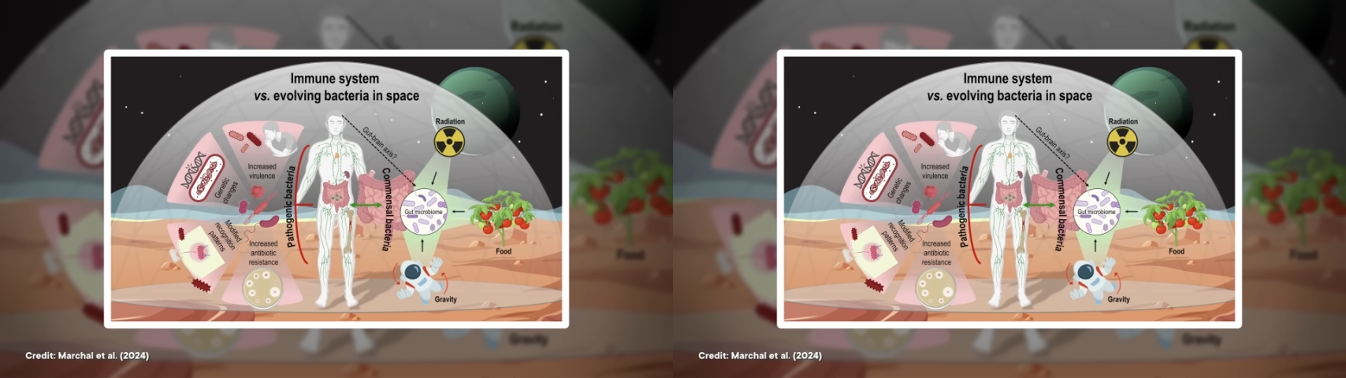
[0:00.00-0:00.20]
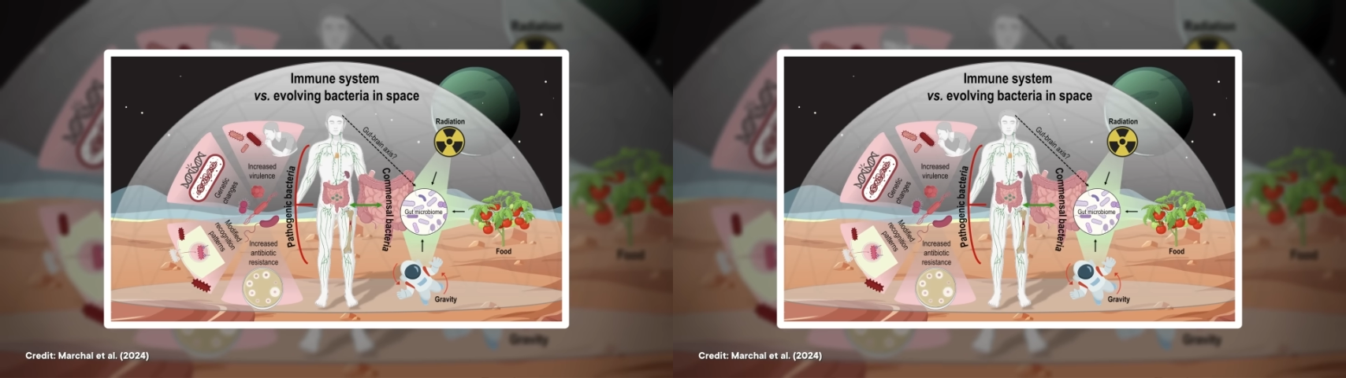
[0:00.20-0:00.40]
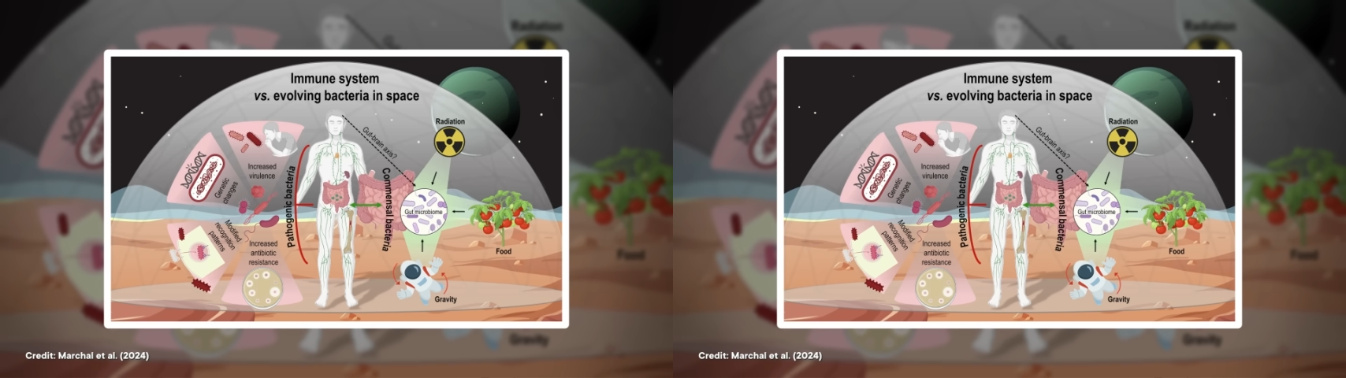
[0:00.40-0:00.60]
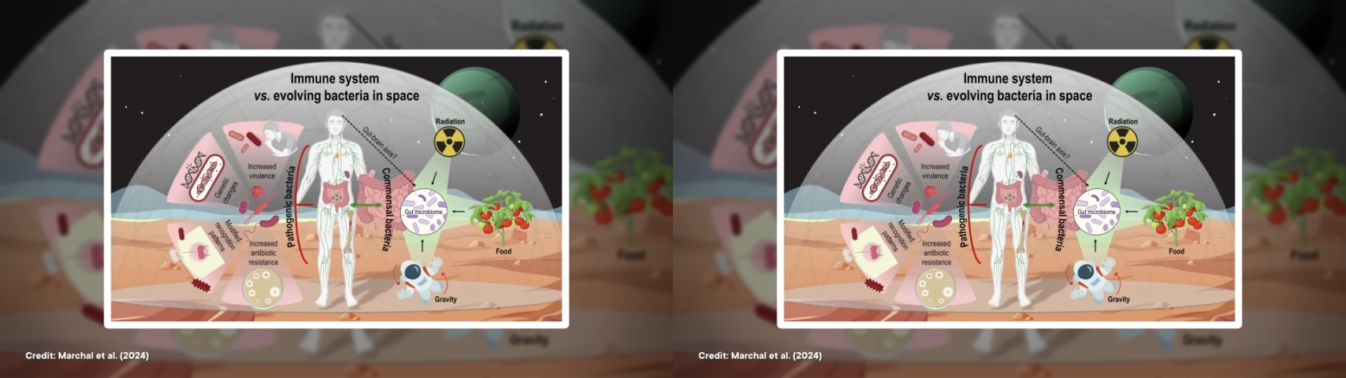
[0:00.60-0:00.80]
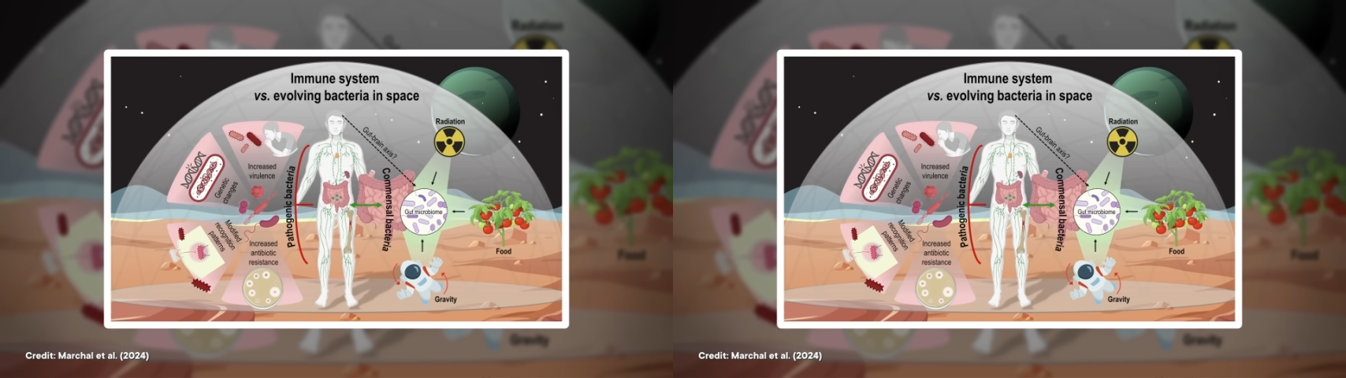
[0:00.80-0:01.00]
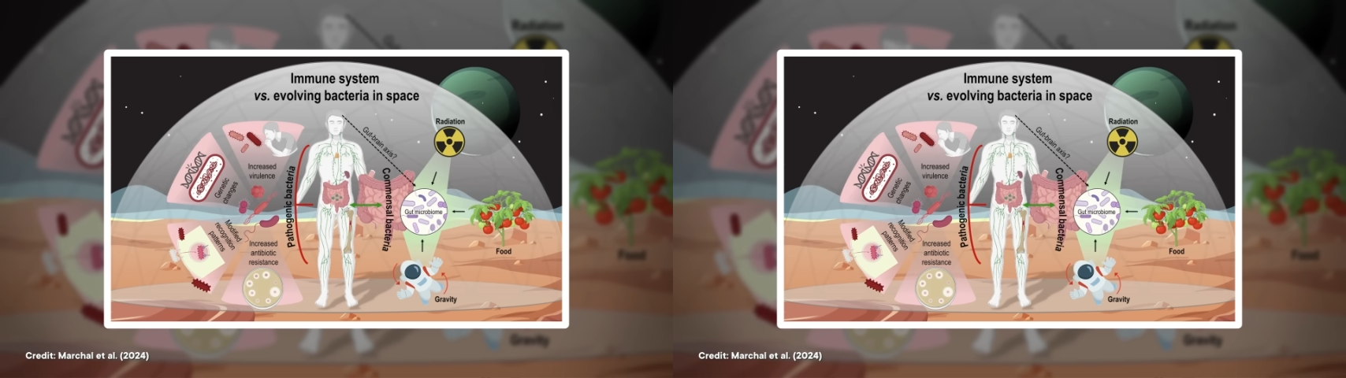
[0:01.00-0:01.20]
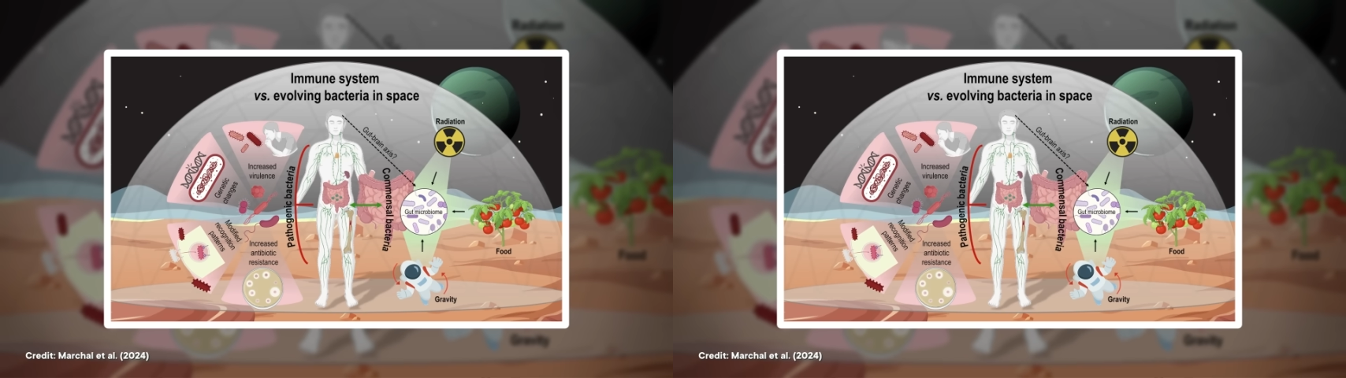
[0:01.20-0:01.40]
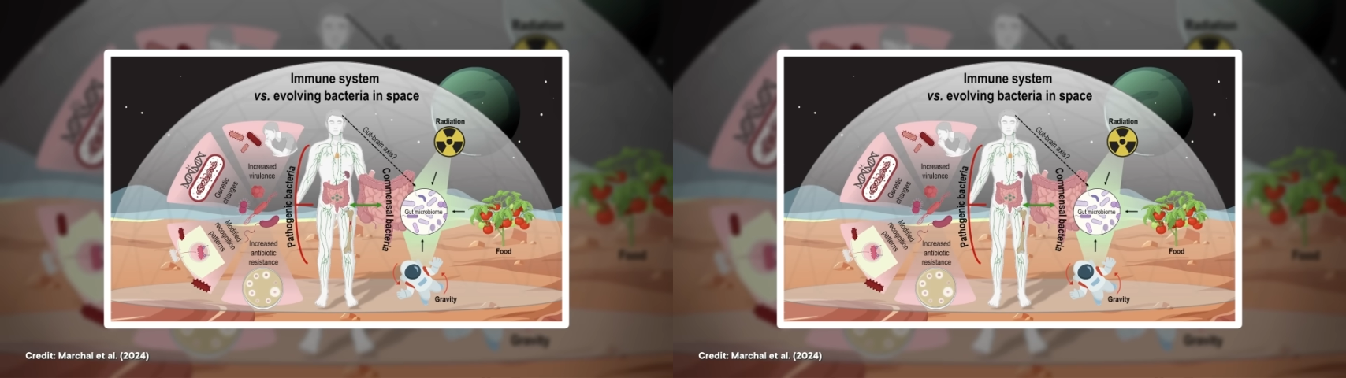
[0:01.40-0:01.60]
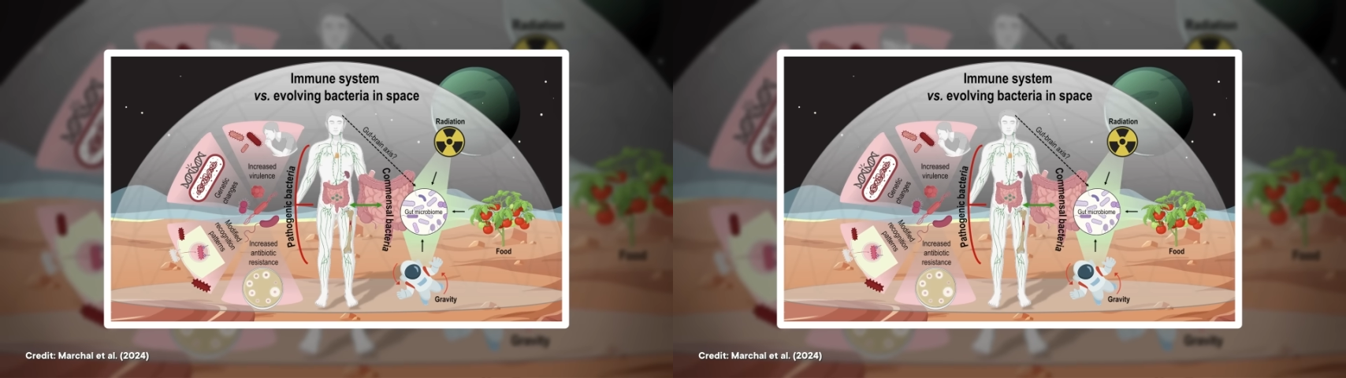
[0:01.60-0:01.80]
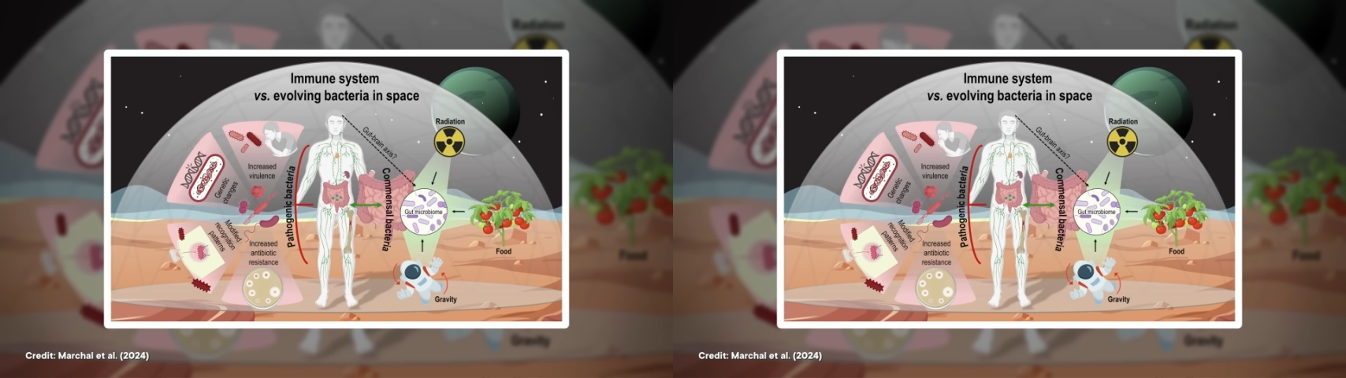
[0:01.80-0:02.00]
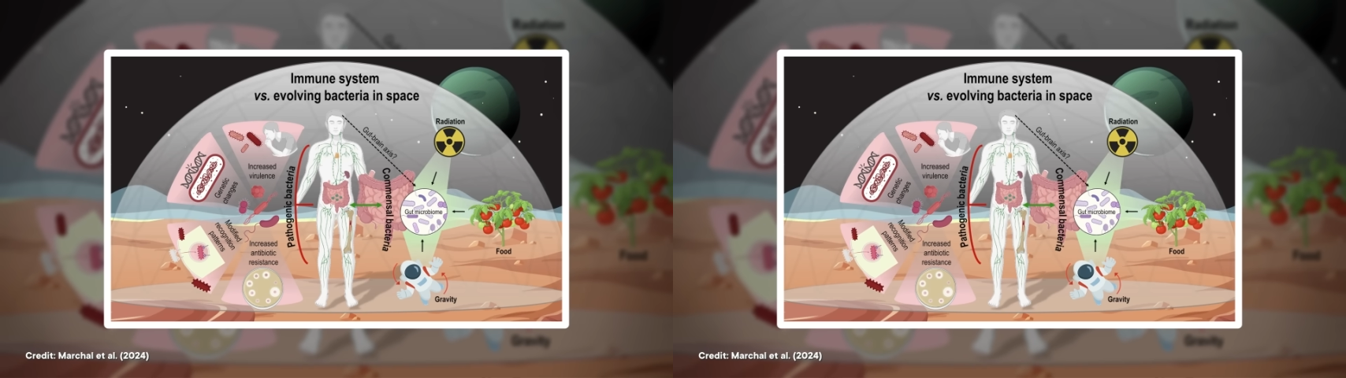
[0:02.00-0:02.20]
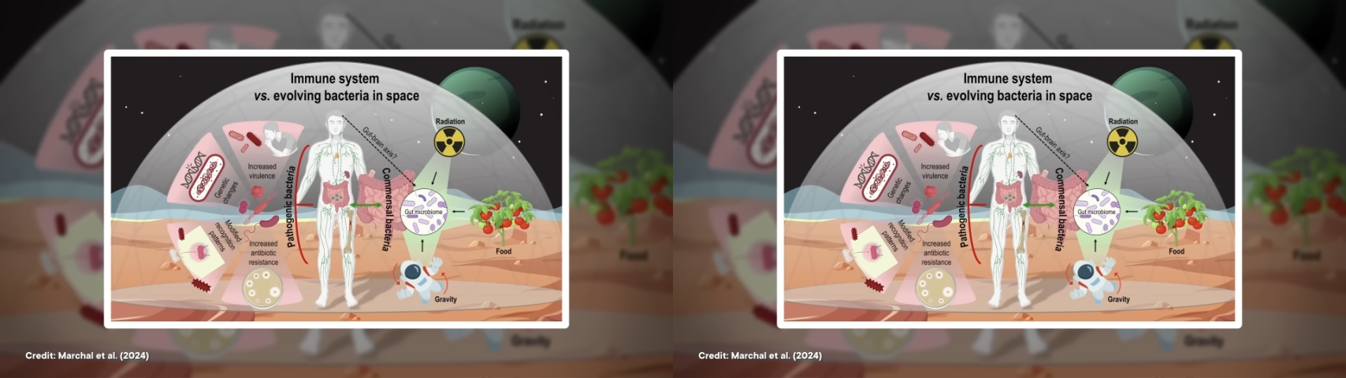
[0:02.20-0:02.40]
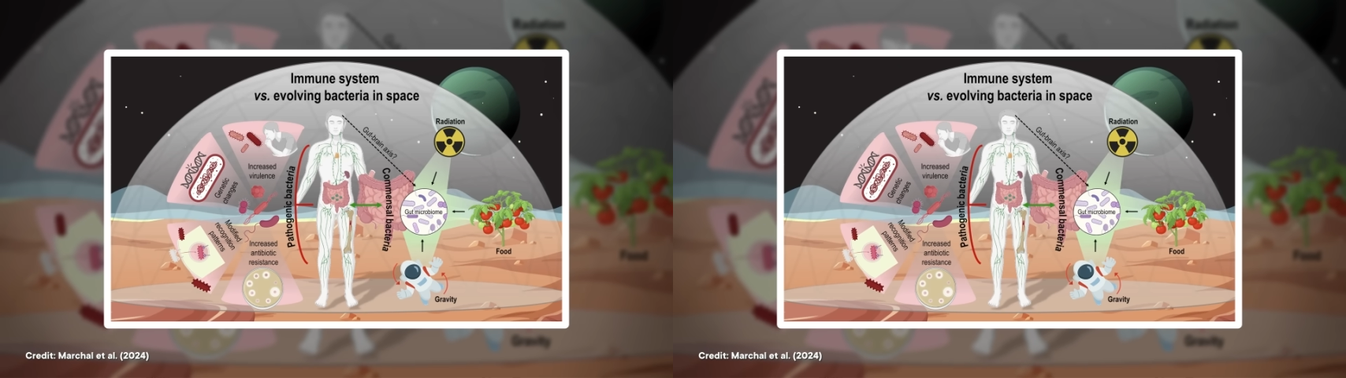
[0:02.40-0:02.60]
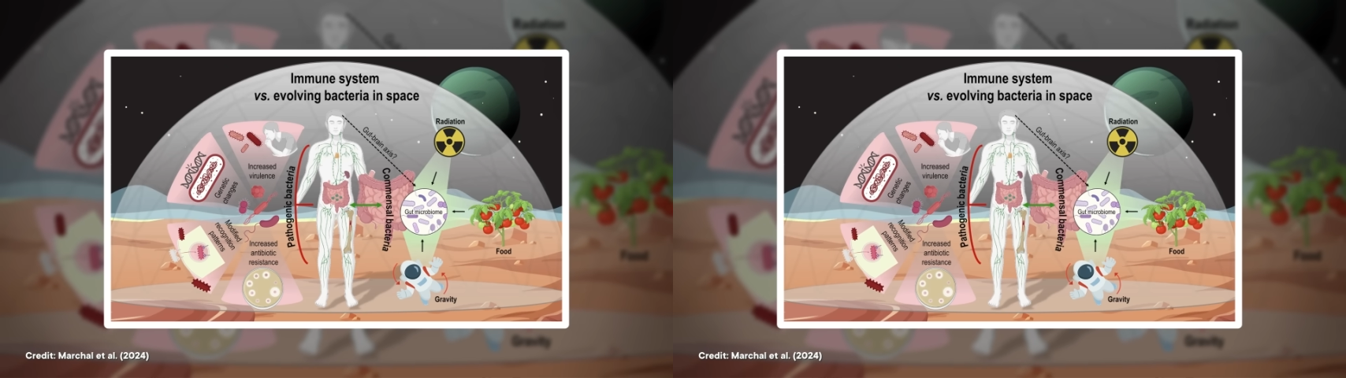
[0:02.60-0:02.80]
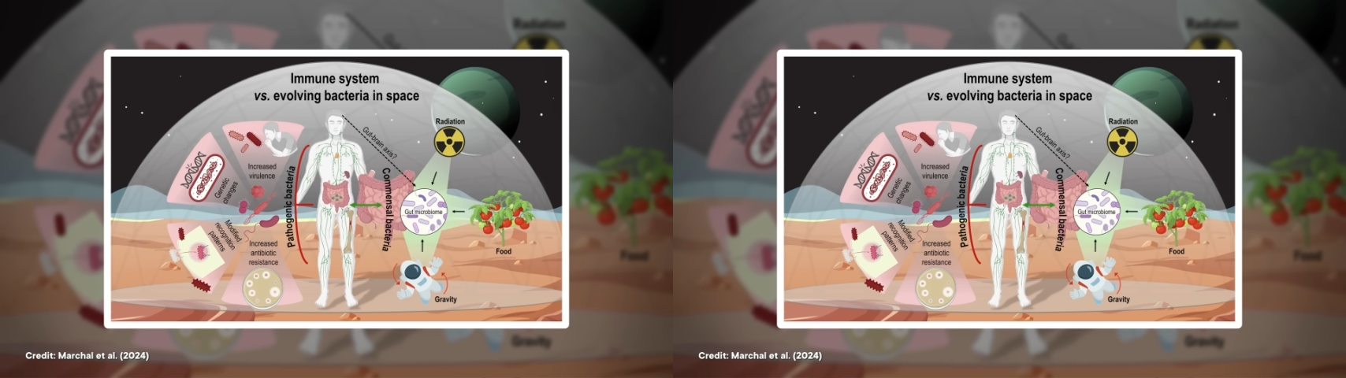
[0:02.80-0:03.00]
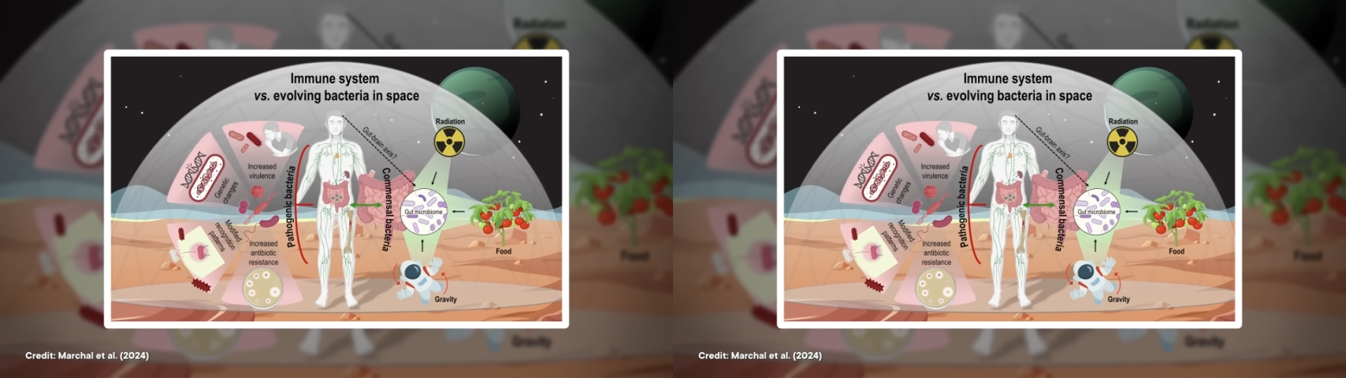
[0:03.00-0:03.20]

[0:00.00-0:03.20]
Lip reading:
No face is visible, so there are no lips to read.